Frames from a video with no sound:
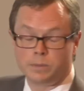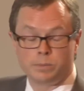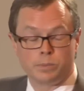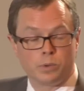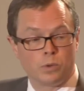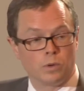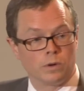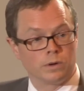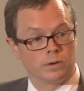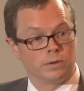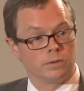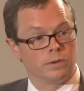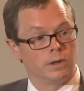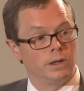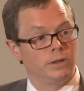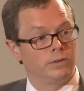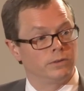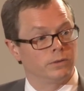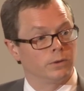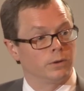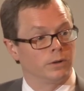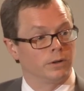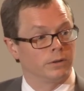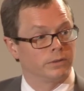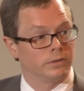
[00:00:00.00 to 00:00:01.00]
important
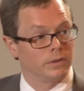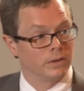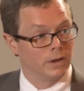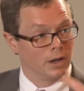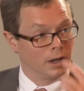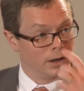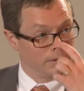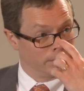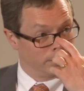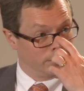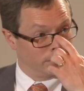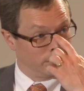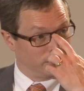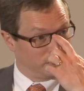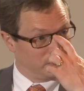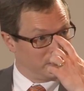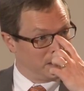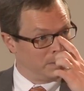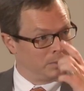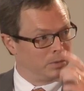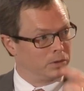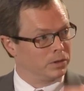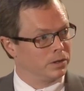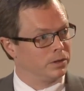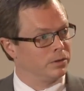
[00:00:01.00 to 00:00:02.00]
resource for those
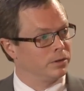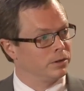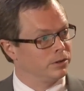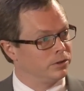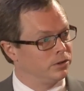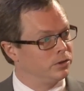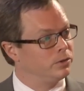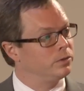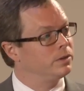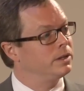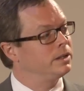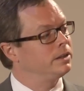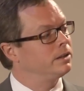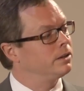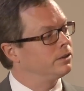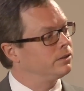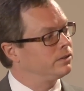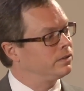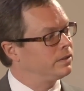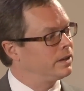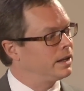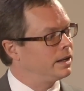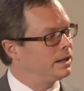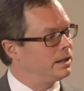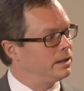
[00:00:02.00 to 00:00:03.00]
people who are doing those
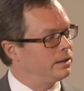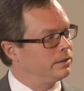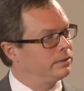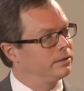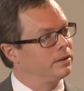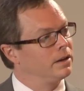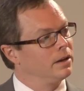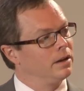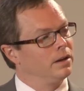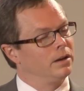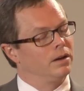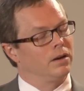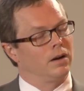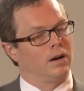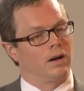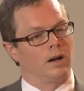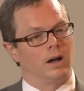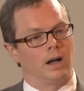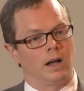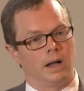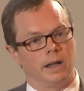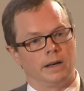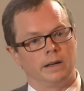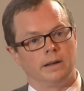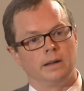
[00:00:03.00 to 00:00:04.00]
studies
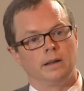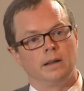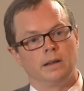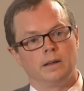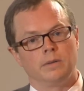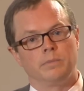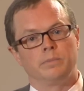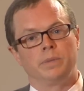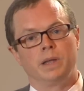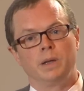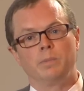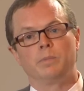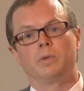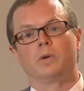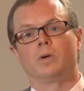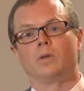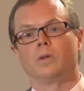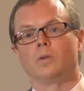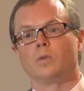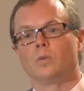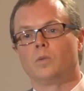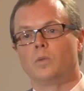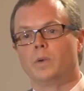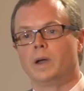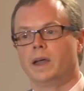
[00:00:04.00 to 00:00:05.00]
on
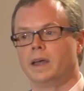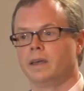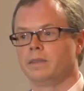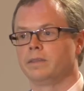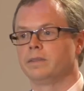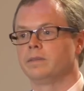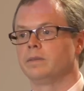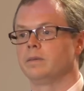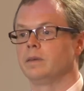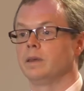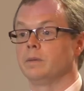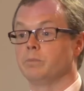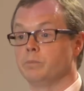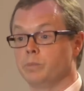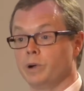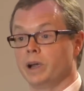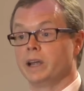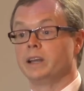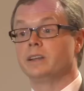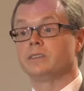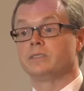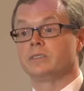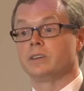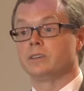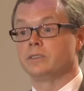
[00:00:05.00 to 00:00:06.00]
people with
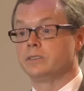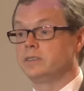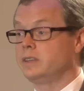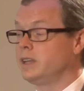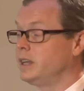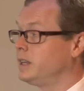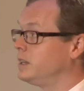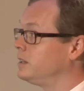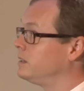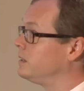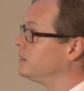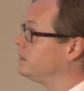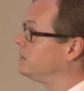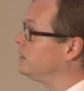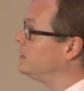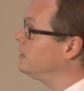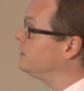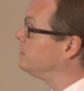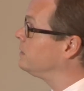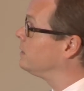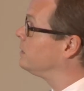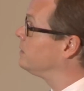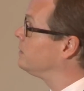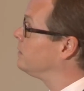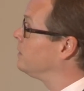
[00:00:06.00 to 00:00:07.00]
brain-associated
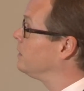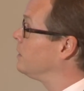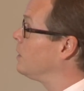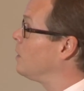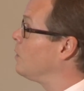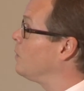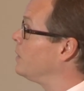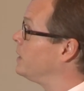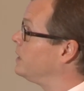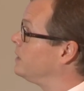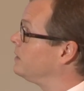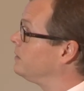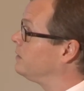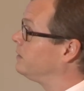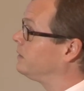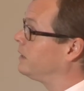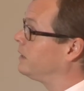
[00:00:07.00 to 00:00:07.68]
diseases to go in and